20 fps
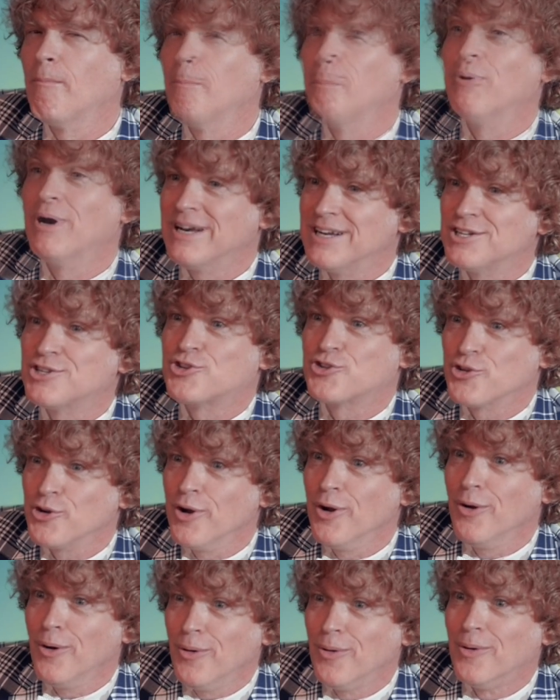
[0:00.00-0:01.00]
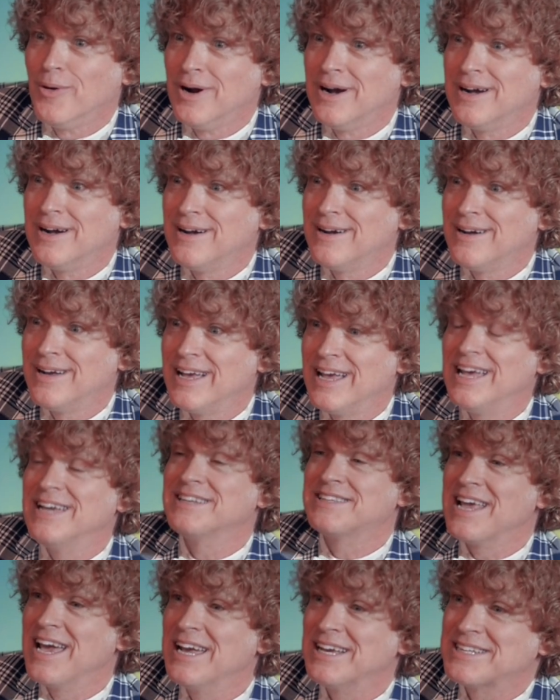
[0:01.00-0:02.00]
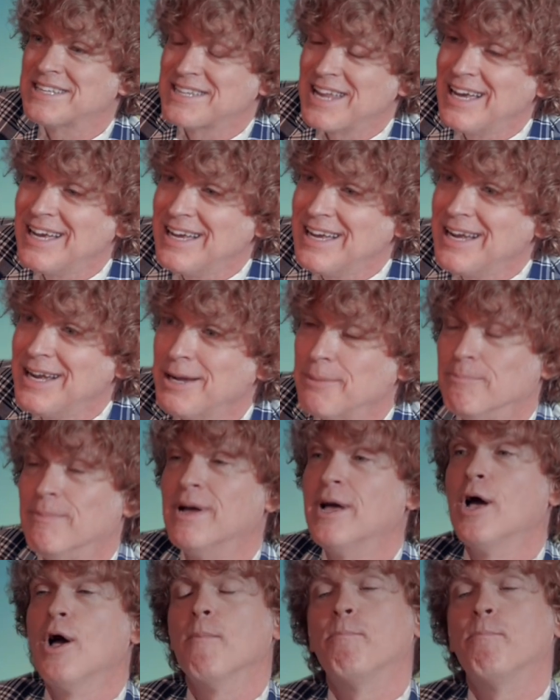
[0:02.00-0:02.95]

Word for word: But it's true. Mm -hmm. It takes time.